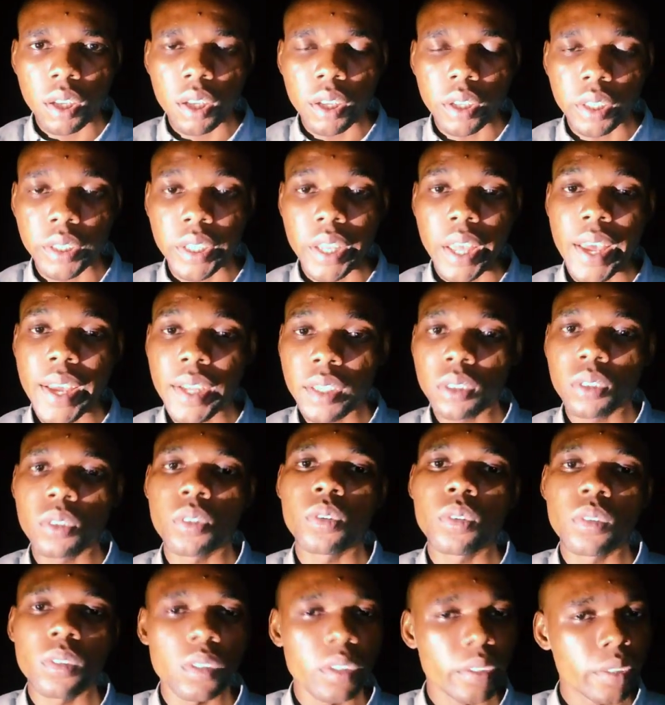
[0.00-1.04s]
the end
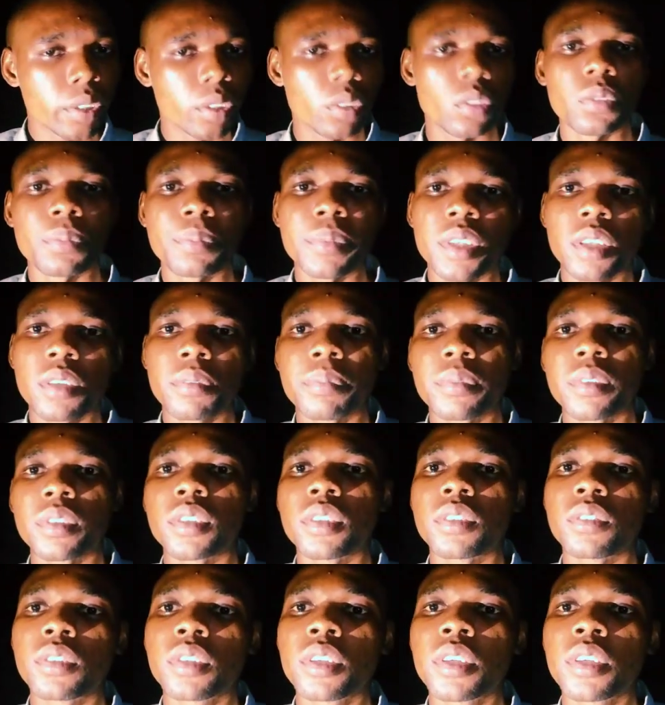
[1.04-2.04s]
goal is to make money.